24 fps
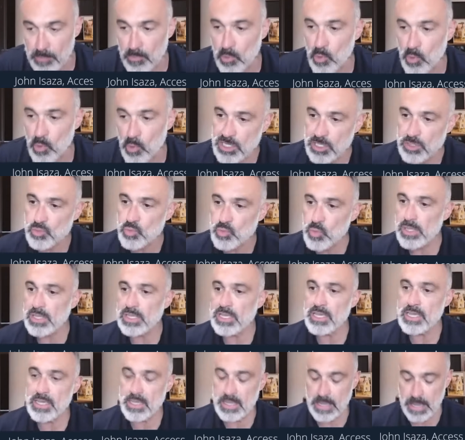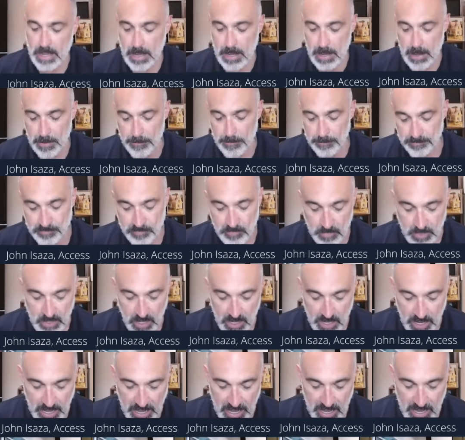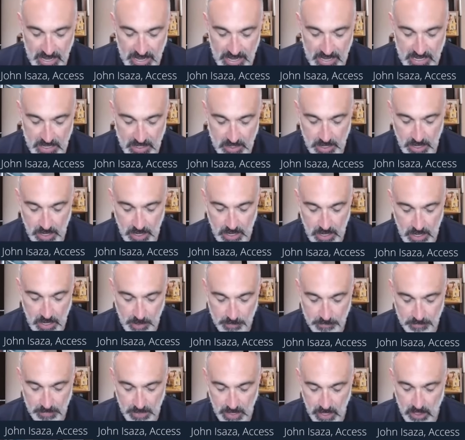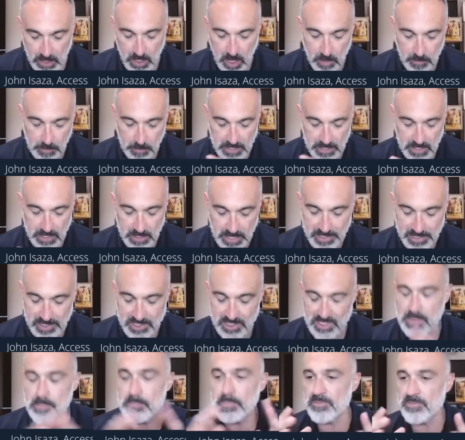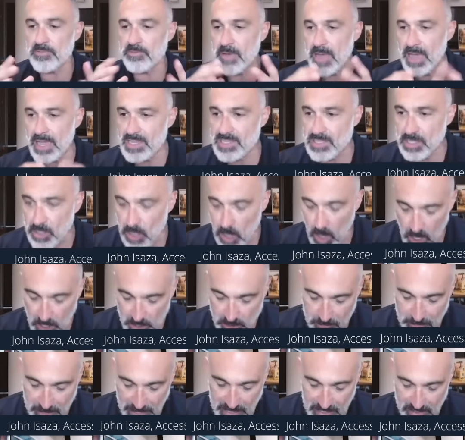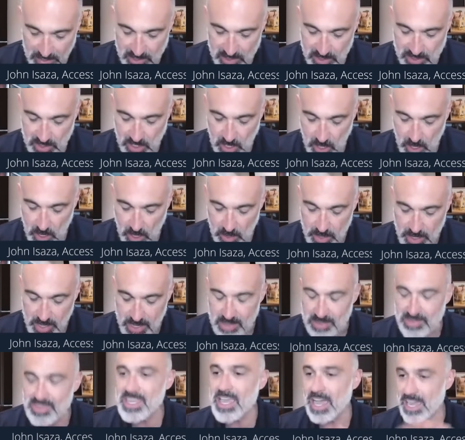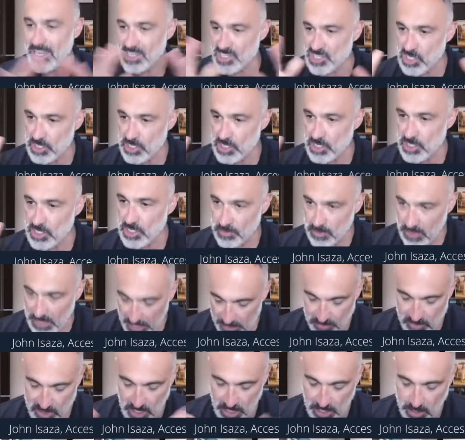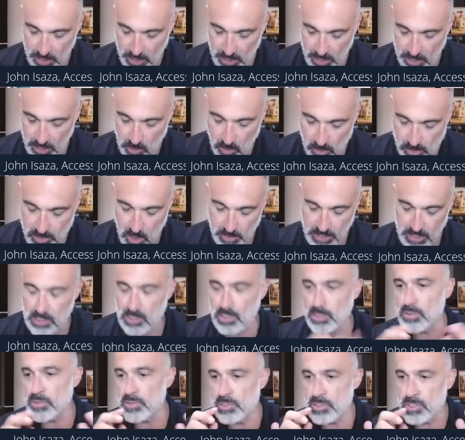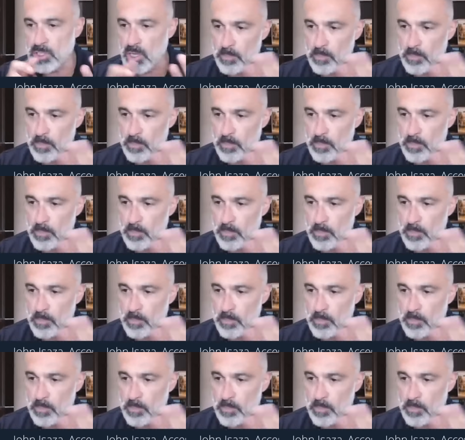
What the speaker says: which is really a company that simplifies and automates the IG lifecycle. So it includes